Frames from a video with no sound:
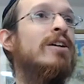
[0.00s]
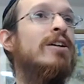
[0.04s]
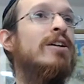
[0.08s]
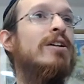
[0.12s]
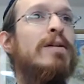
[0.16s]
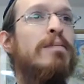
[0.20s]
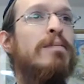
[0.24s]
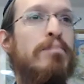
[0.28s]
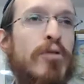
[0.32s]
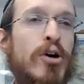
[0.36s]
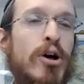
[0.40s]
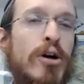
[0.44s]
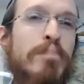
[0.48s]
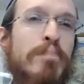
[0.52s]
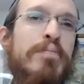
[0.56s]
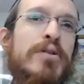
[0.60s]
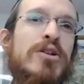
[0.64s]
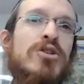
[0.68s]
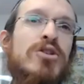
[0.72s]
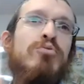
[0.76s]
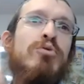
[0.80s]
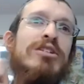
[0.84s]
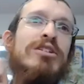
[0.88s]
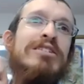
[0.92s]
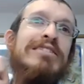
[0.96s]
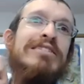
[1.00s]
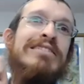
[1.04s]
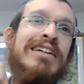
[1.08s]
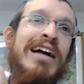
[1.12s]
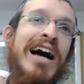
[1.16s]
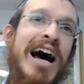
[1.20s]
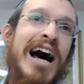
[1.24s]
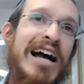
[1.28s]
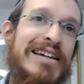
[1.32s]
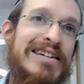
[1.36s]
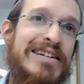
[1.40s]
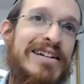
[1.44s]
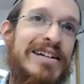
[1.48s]
The purpose was
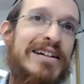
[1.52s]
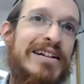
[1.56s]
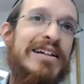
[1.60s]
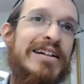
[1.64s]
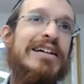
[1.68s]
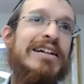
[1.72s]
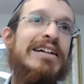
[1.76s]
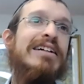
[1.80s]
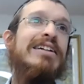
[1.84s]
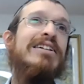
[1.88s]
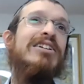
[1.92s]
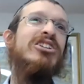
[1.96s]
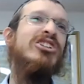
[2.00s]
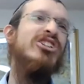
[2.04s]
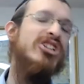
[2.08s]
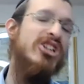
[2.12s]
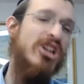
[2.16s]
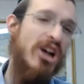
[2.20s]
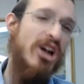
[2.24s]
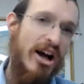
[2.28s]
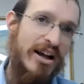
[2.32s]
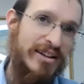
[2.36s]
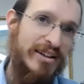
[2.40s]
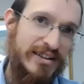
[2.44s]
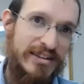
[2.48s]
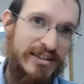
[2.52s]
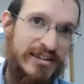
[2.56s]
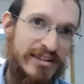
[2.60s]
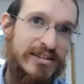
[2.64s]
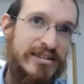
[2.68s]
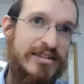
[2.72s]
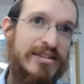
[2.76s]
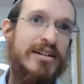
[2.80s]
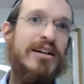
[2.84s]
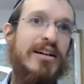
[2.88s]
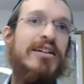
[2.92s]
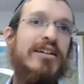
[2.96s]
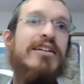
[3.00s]
not just
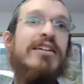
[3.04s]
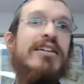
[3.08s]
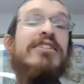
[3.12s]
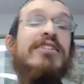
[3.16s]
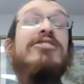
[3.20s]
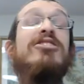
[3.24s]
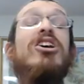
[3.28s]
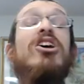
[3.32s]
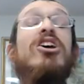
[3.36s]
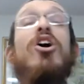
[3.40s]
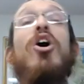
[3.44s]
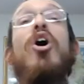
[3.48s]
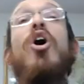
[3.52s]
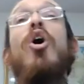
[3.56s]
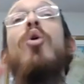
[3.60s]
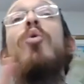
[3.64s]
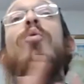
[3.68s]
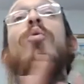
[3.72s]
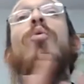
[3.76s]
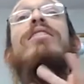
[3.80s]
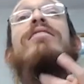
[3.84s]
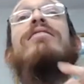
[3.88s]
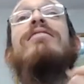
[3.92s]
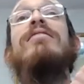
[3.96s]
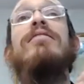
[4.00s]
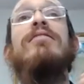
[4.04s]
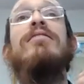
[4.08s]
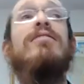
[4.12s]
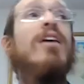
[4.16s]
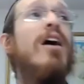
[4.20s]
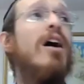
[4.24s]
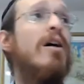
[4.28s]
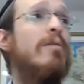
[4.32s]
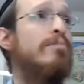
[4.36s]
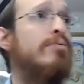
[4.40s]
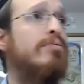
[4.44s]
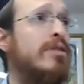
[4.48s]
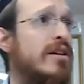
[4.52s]
they should say, oh, we sinned,
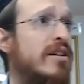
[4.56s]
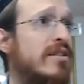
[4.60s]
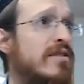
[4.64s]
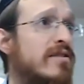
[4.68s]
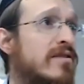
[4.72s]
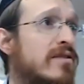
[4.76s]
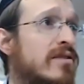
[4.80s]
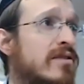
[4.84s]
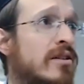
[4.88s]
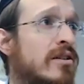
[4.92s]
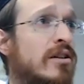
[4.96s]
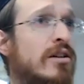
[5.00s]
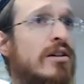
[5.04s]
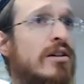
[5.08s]
God, please